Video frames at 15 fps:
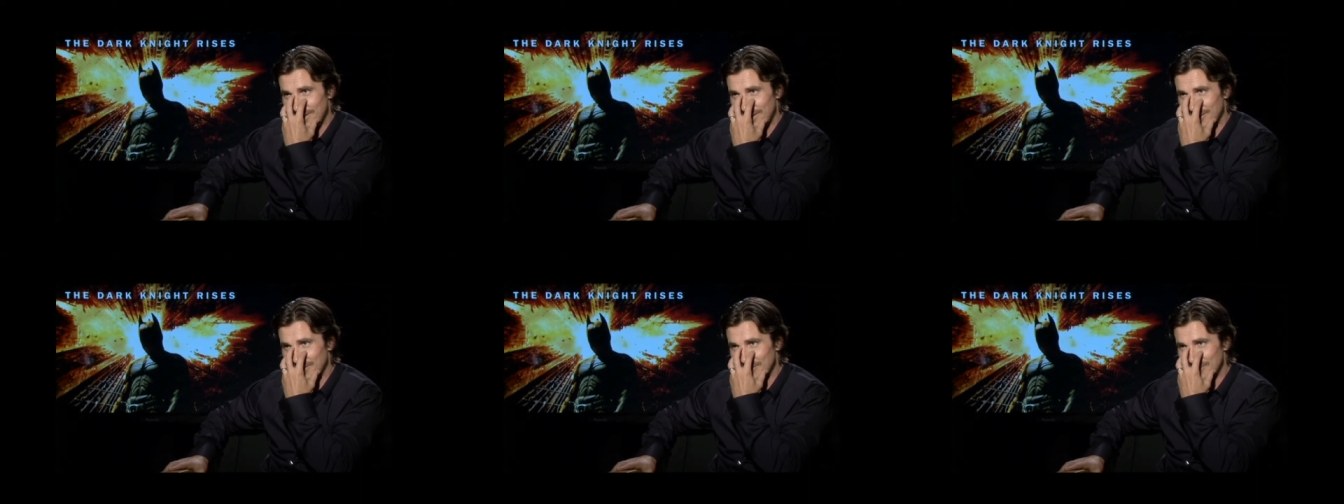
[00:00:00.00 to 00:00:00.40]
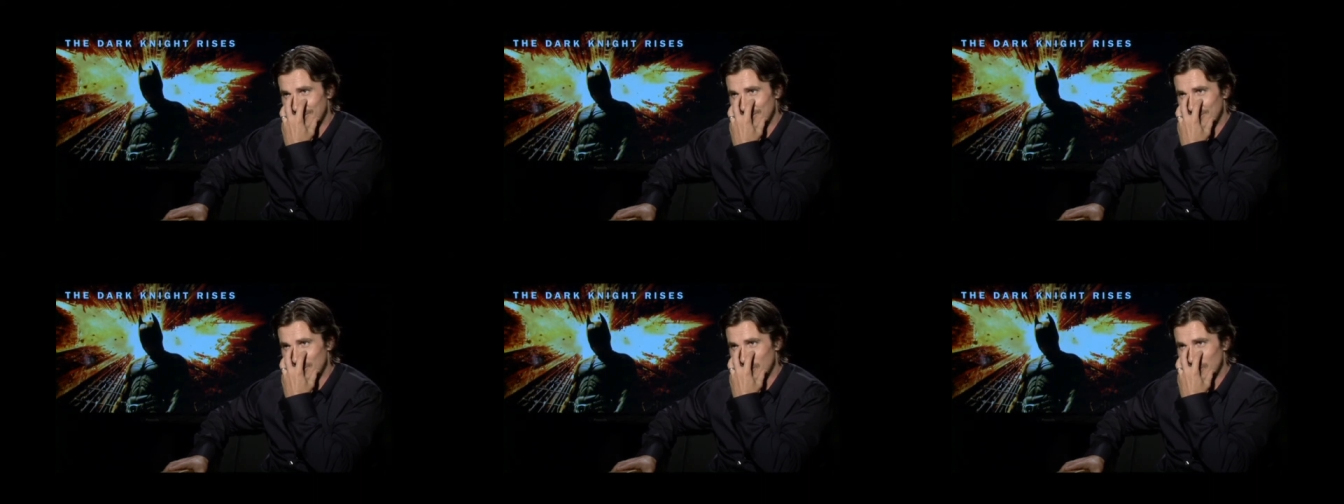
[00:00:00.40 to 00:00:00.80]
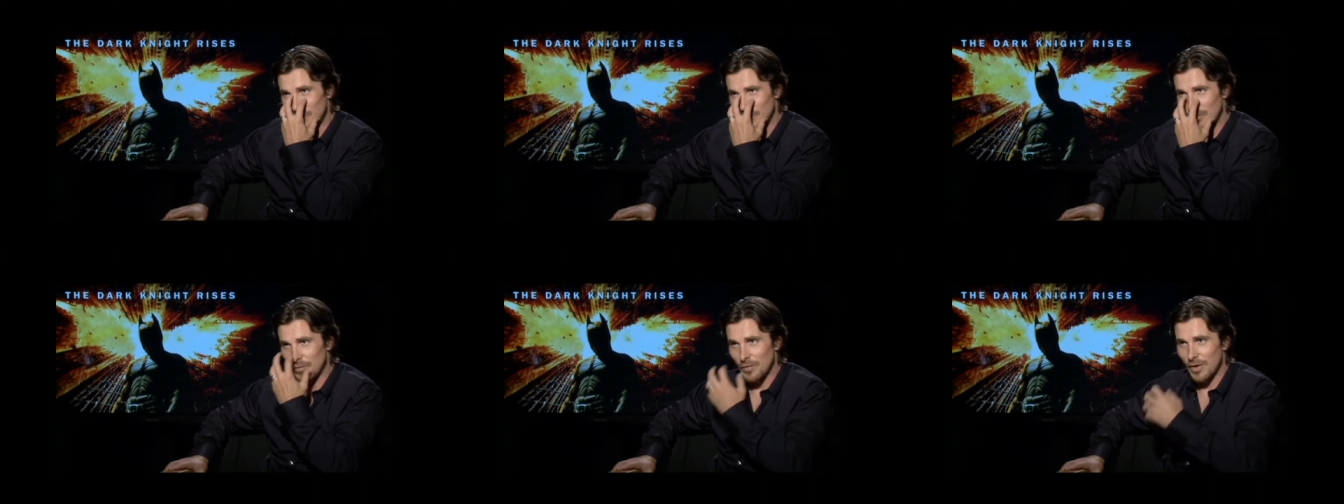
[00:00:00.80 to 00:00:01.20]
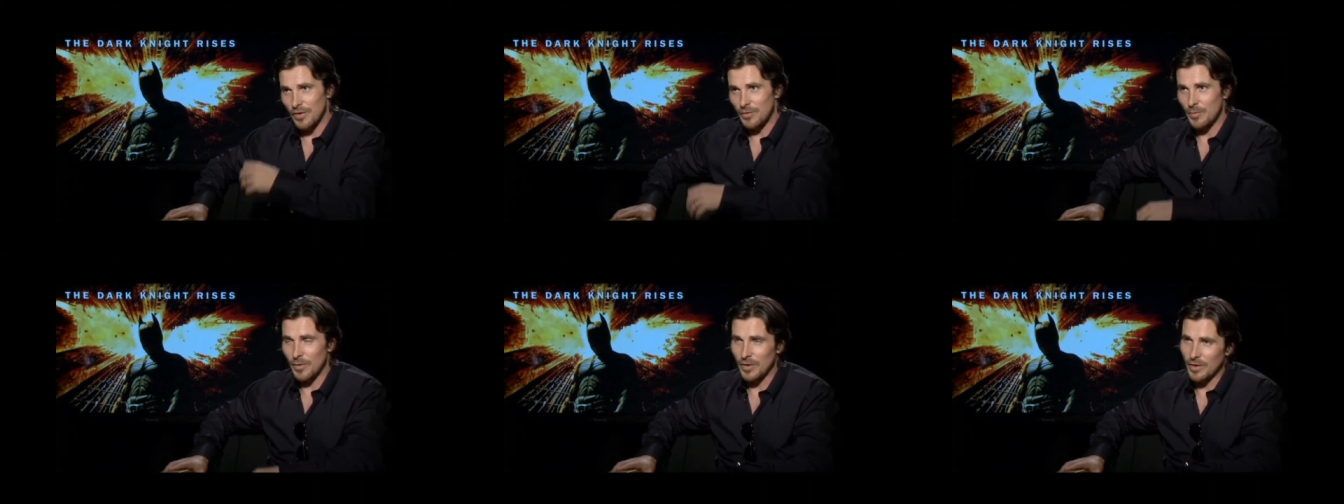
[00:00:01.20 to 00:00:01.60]
you know, so much of his
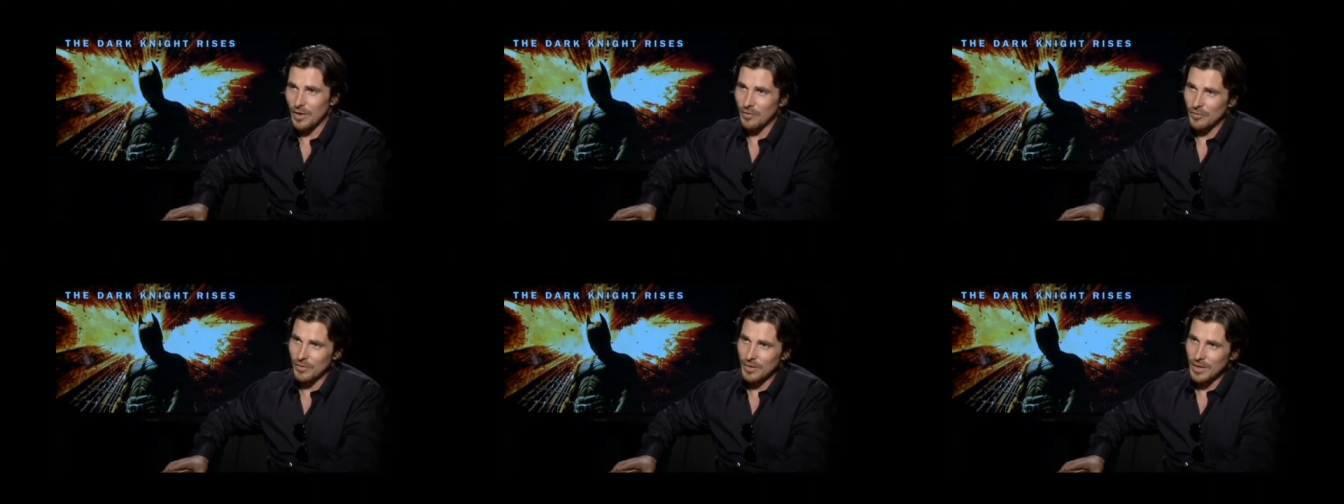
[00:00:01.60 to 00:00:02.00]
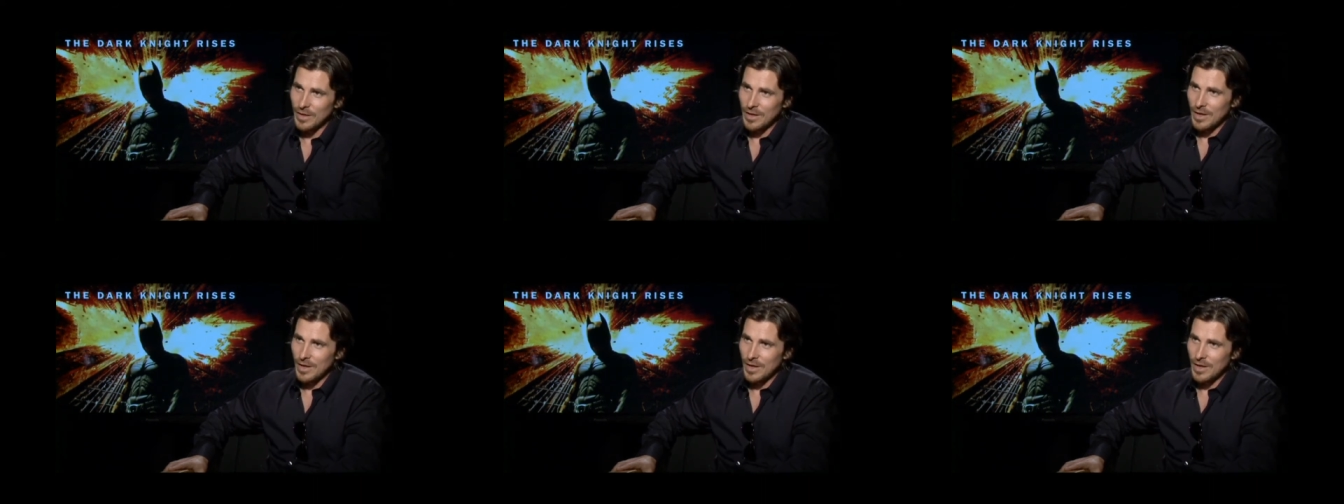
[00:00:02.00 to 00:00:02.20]
face being covered.